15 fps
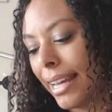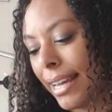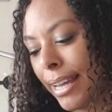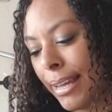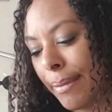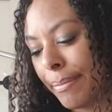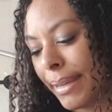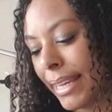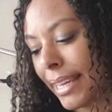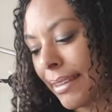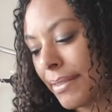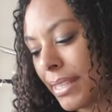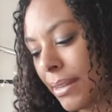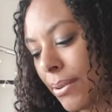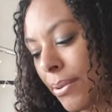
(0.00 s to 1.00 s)
it
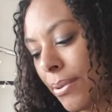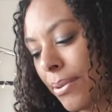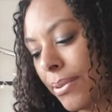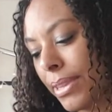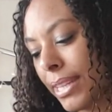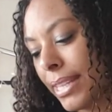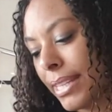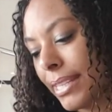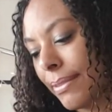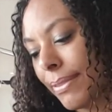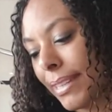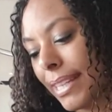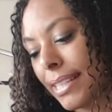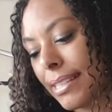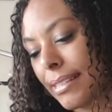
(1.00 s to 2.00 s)
gives you all the
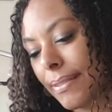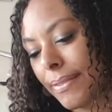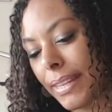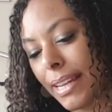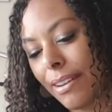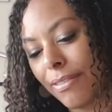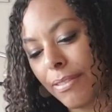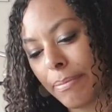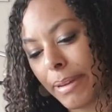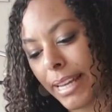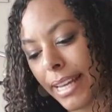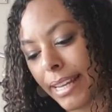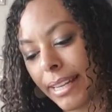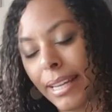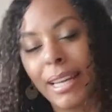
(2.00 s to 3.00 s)
different letters of the
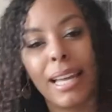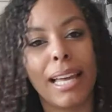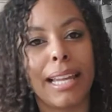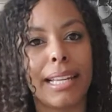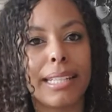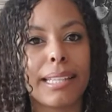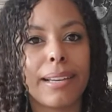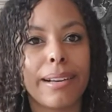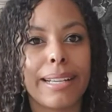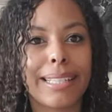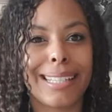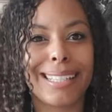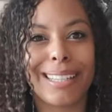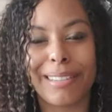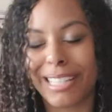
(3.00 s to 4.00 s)
alphabet and it
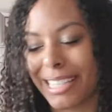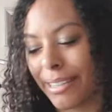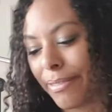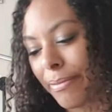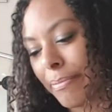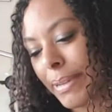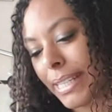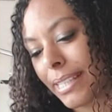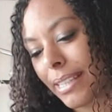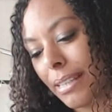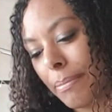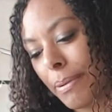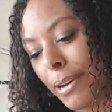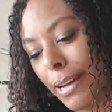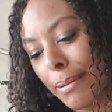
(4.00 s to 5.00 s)
ties it to different bits of
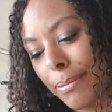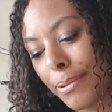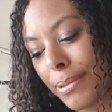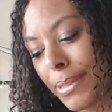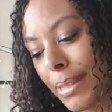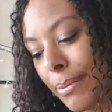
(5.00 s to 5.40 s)
the Bible.